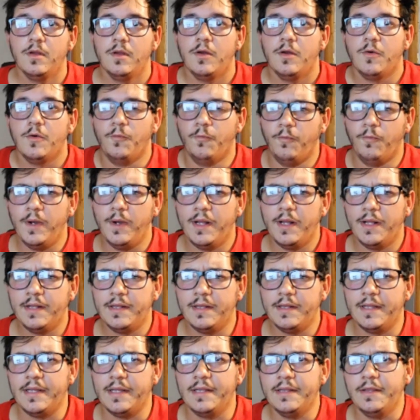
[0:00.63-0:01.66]
Well,
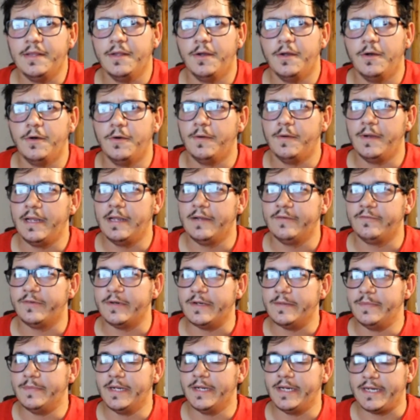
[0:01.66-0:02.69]
hello,
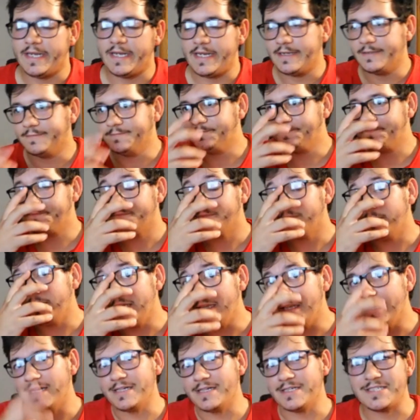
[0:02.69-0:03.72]
everybody.
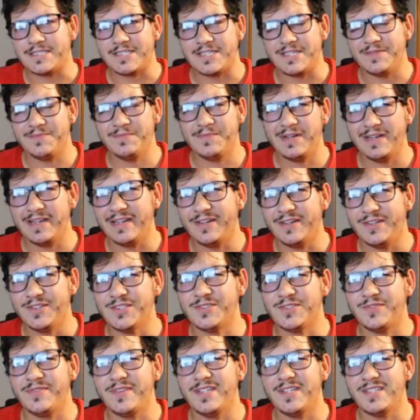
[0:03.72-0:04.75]
Yes, my hair is
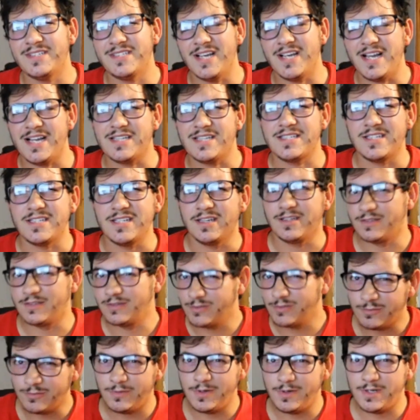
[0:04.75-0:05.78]
fantastic.
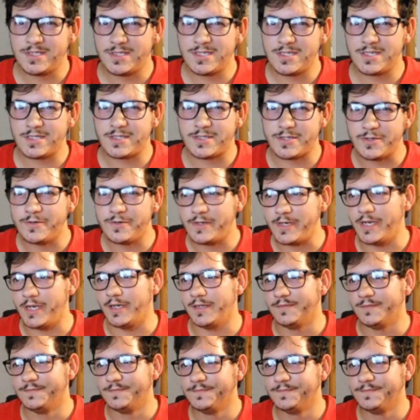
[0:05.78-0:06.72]
What's it to ya?